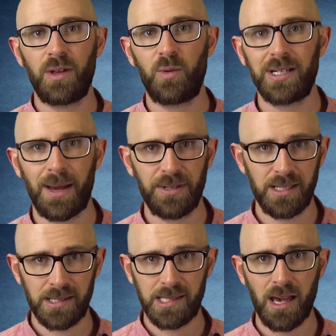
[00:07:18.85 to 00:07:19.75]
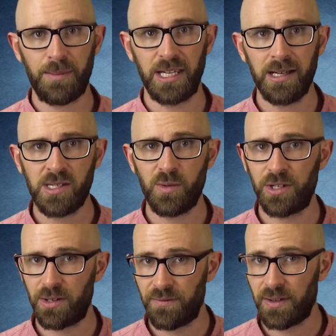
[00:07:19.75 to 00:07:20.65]
with what happened in Serbia two
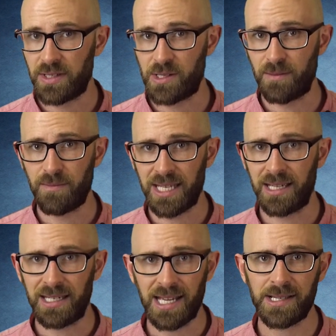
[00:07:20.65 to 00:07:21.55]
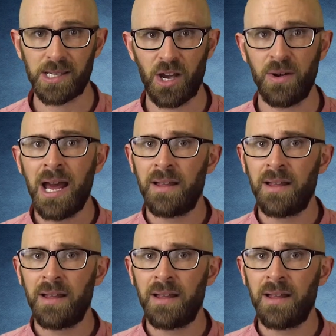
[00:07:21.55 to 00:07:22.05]
hundred fifty-two million years ago,